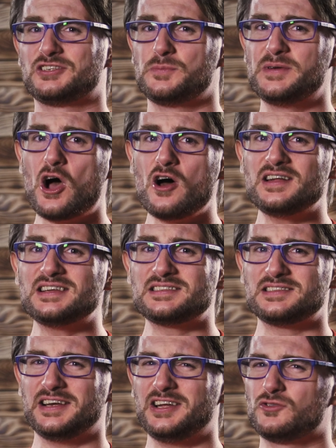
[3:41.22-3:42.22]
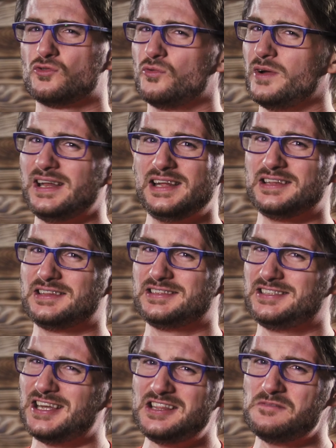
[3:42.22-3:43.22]
to be honest, it really
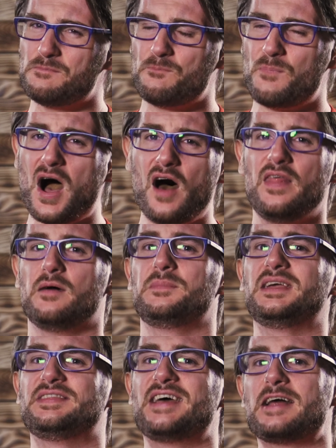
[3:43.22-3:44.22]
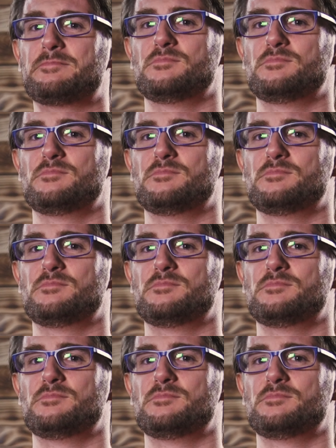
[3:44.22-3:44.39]
didn't bother me that